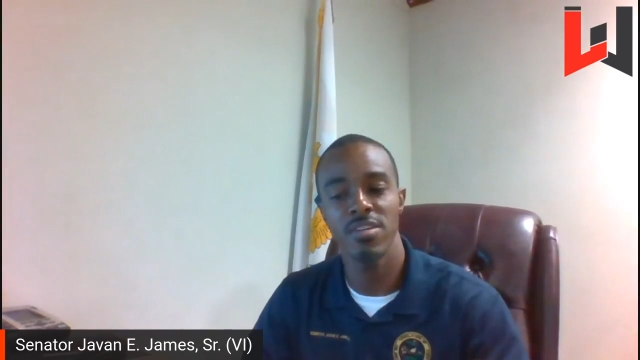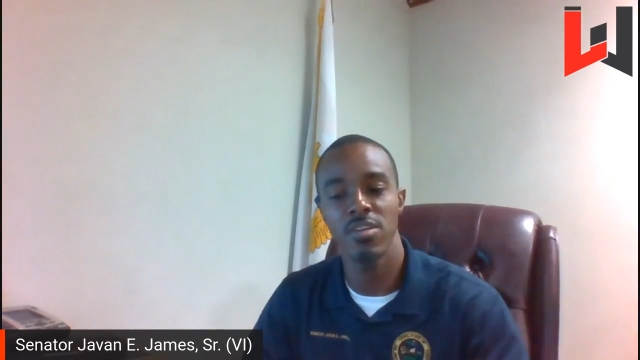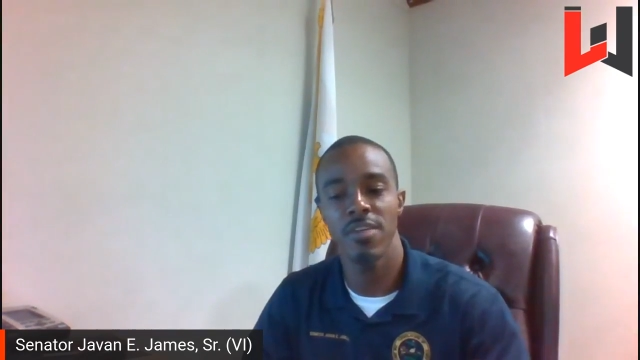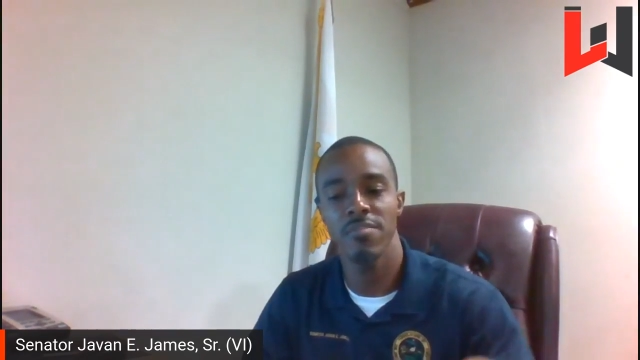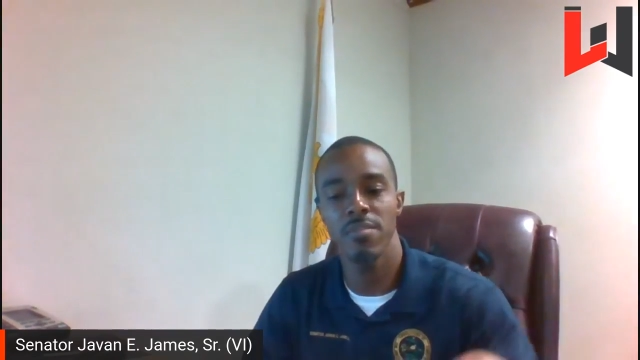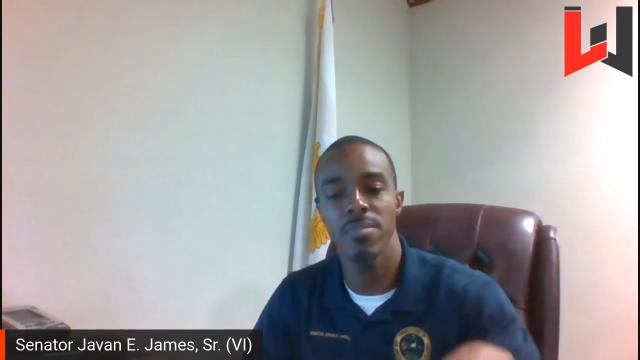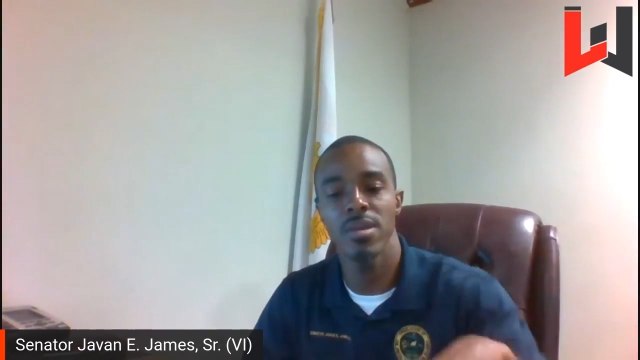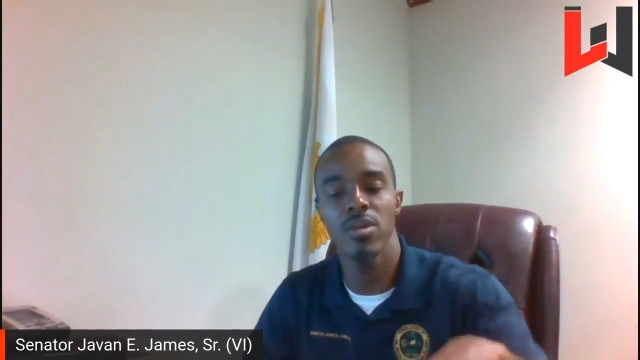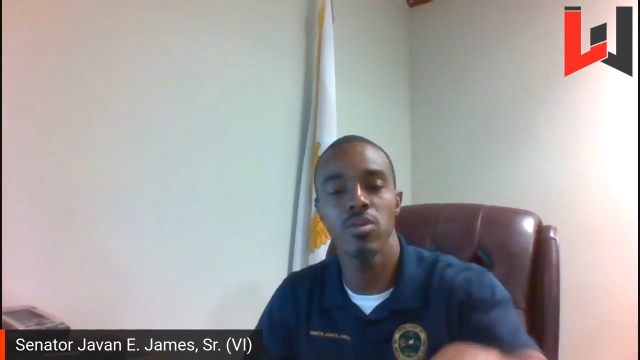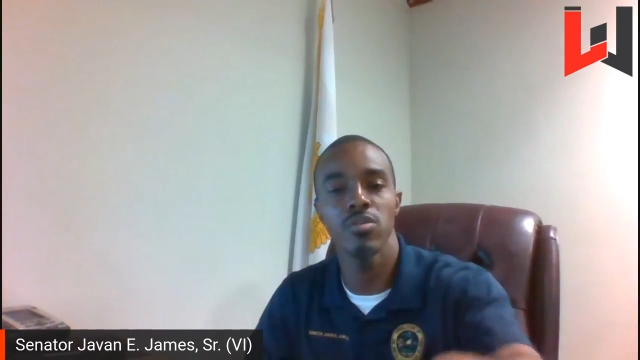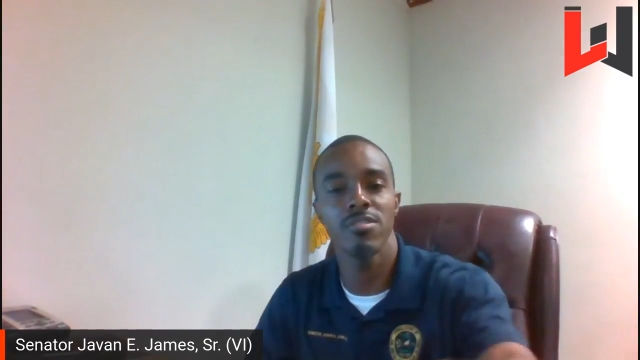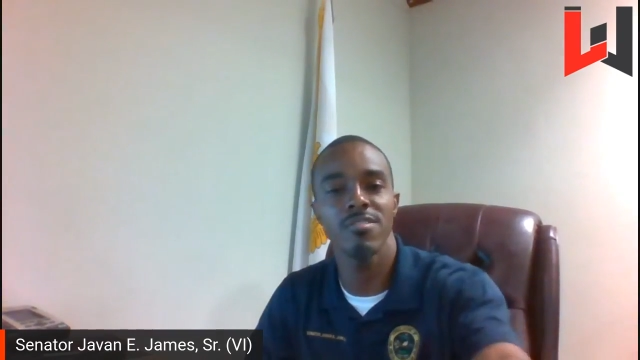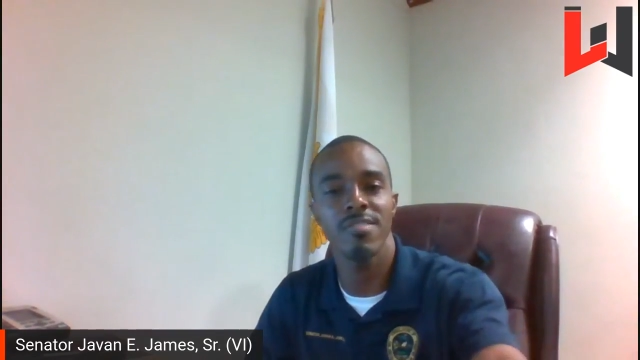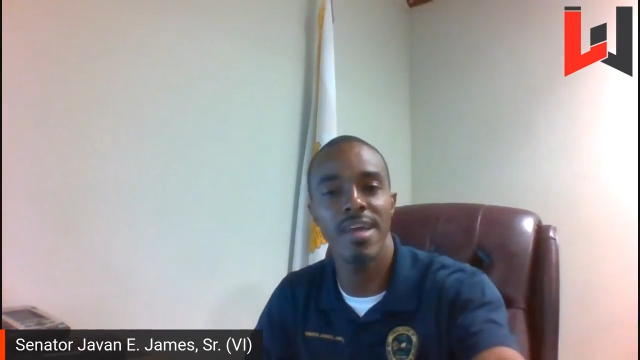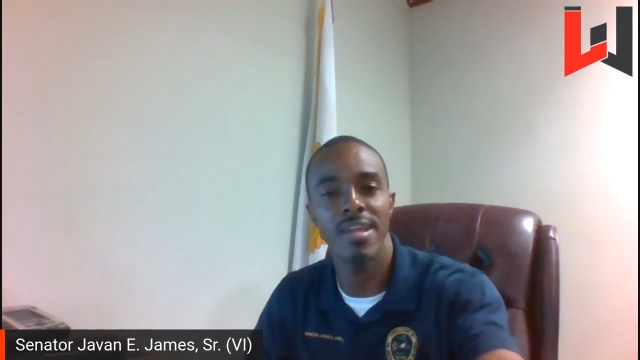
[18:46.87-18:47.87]
you have to be in good
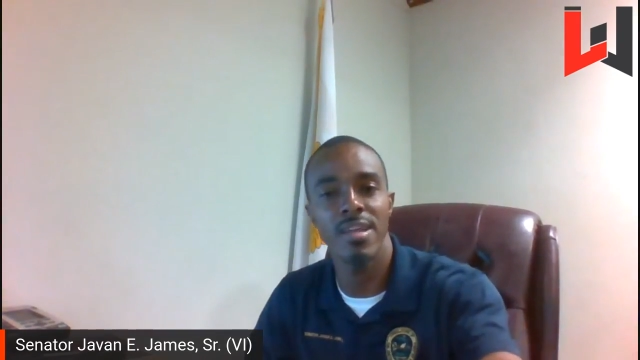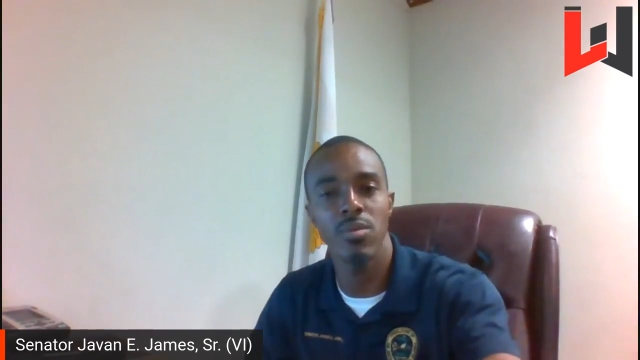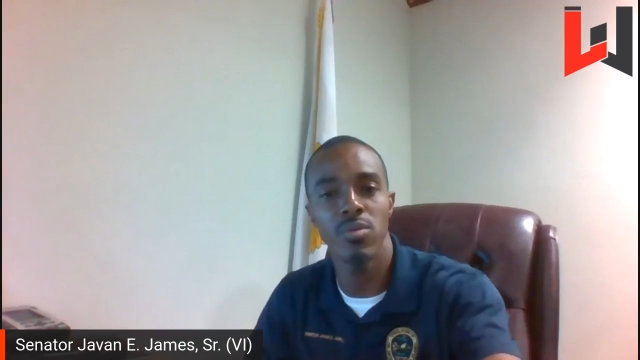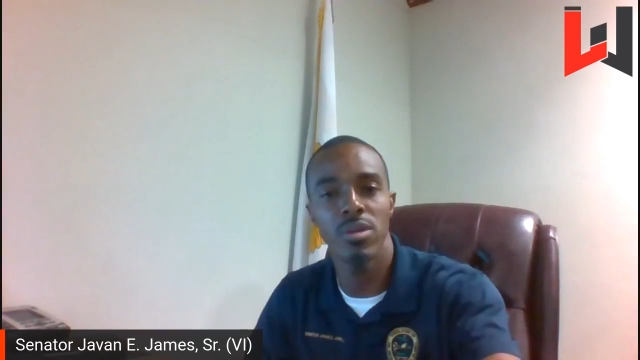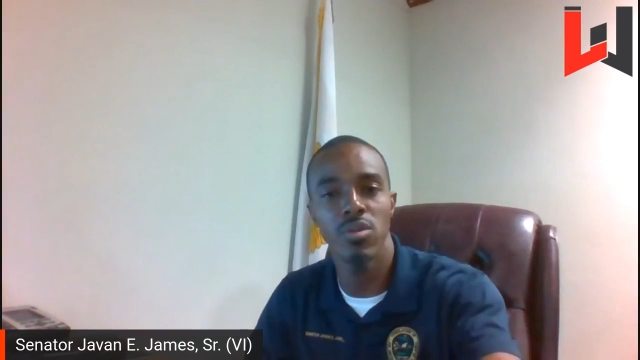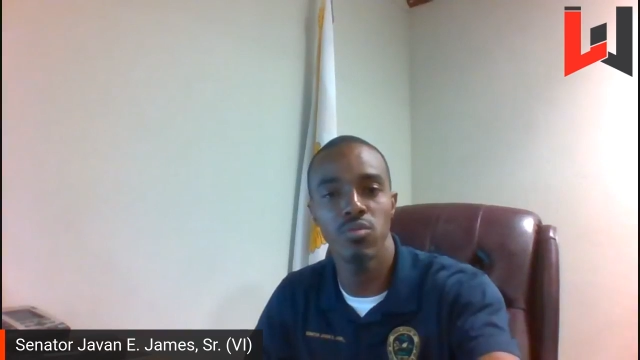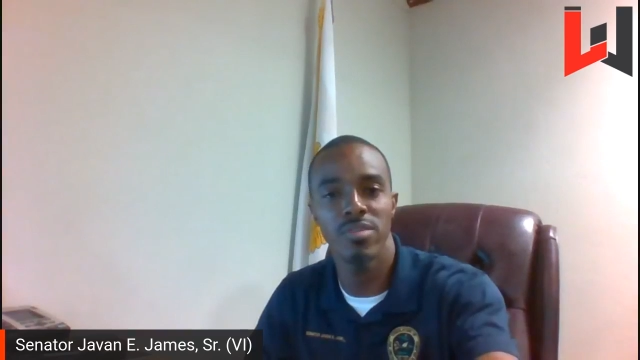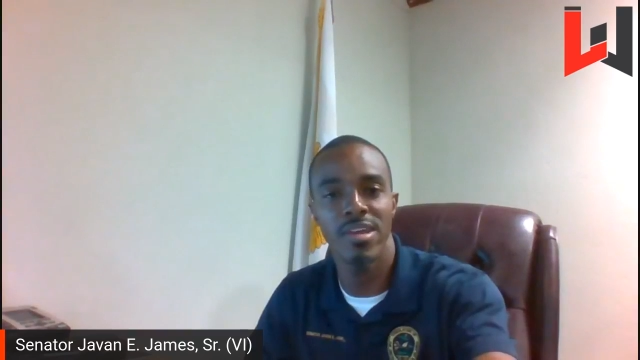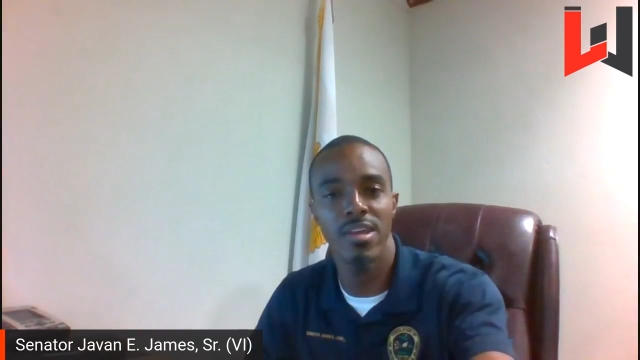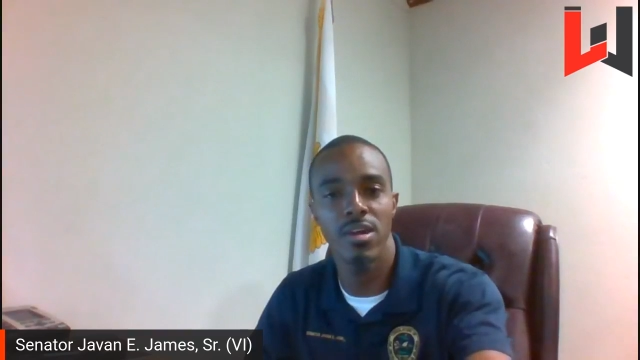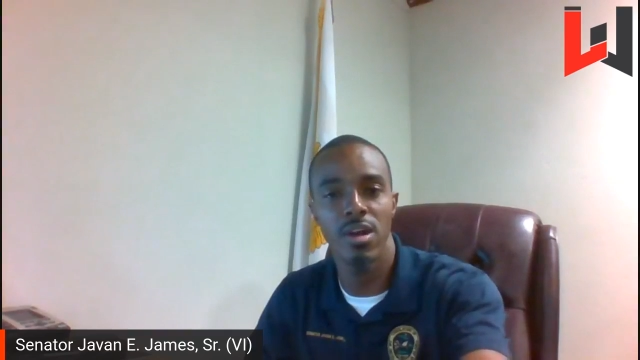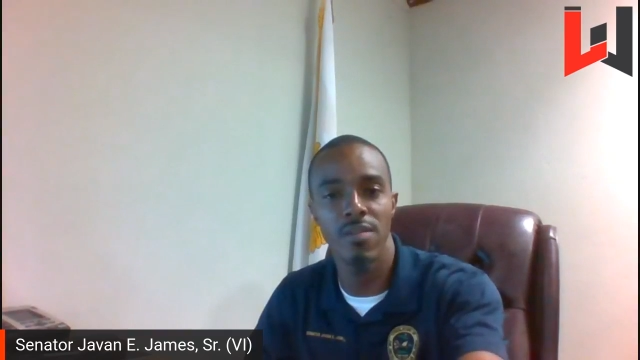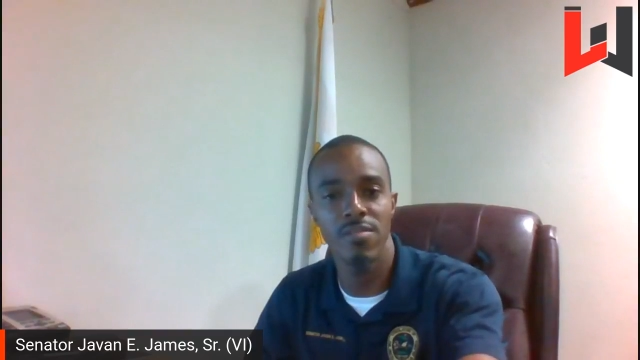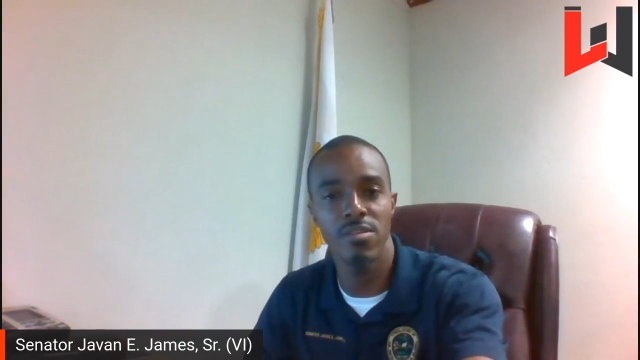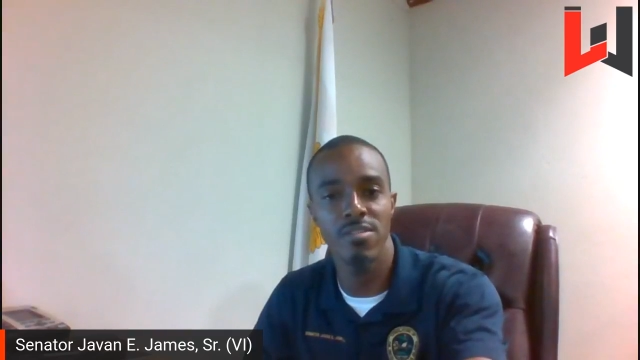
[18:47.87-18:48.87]
standing with the Lieutenant
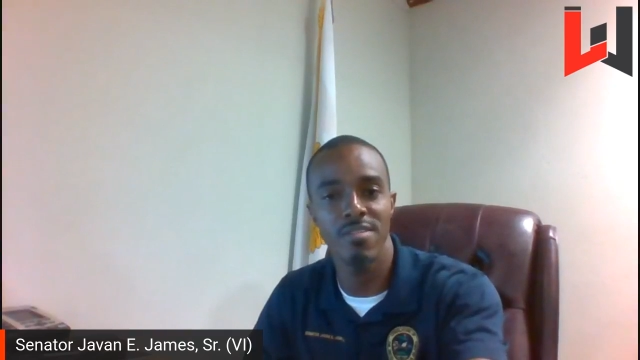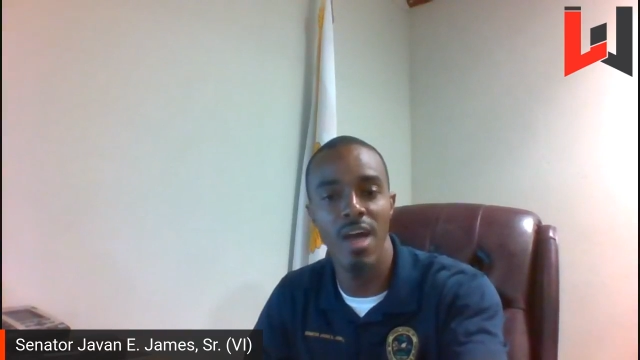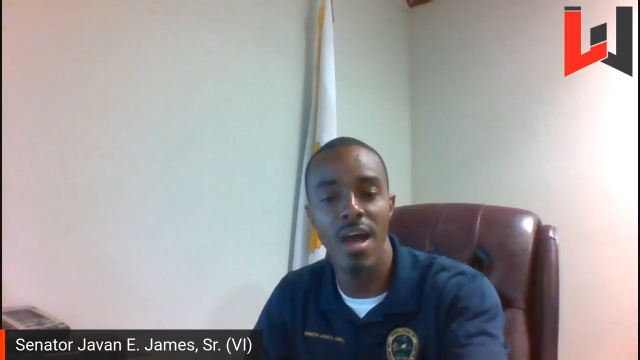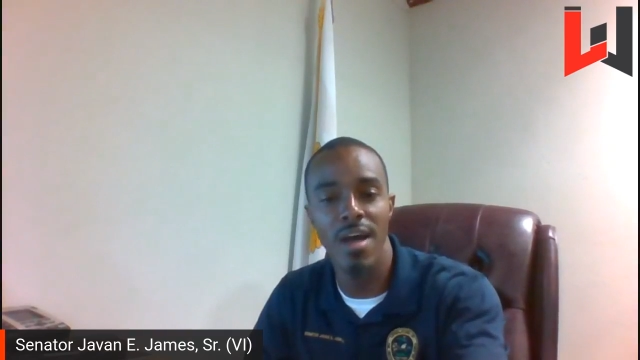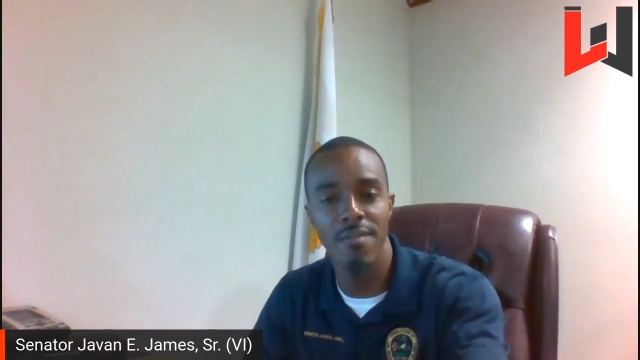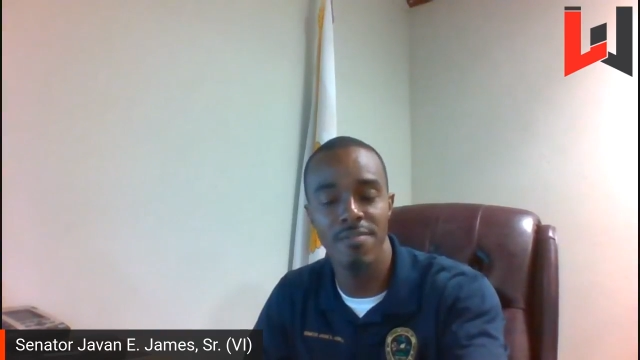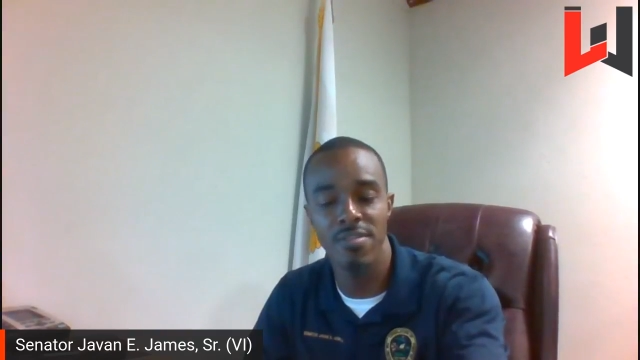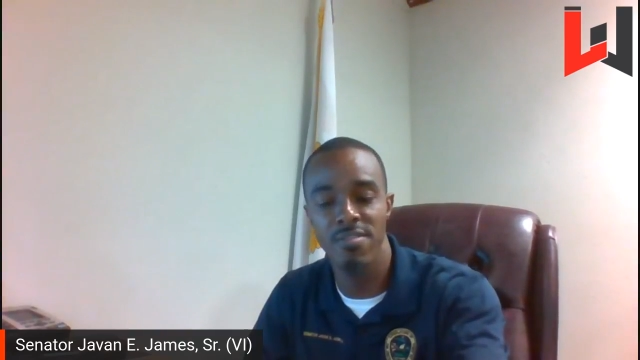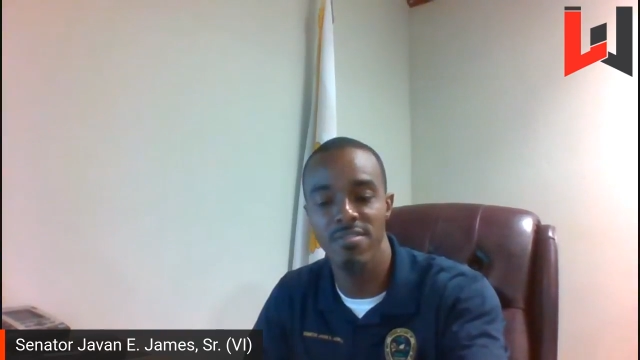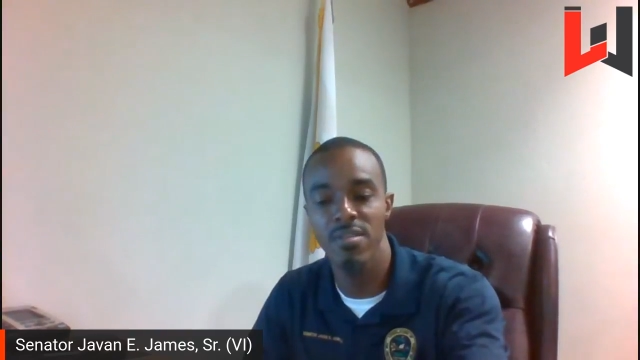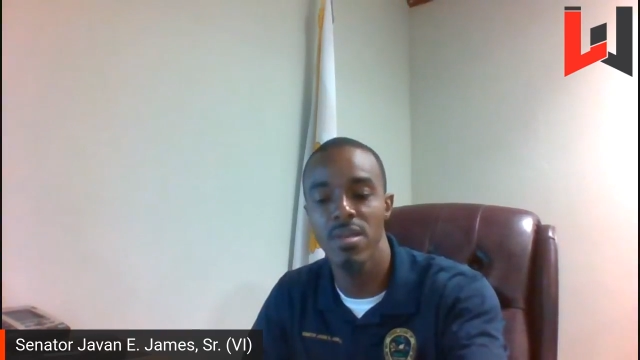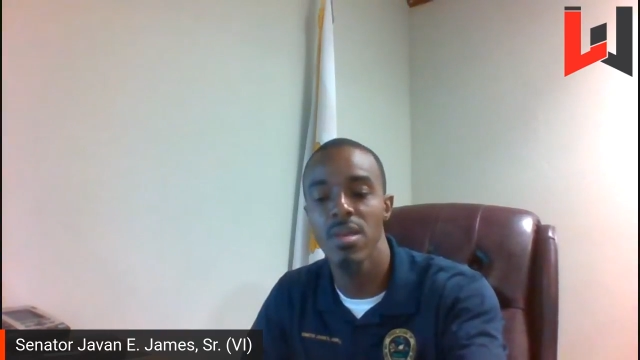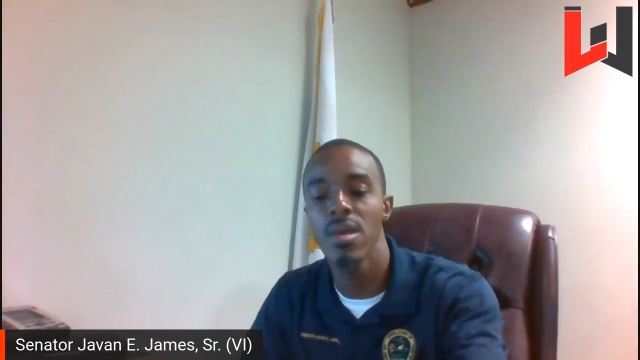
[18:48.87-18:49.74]
Governor's office.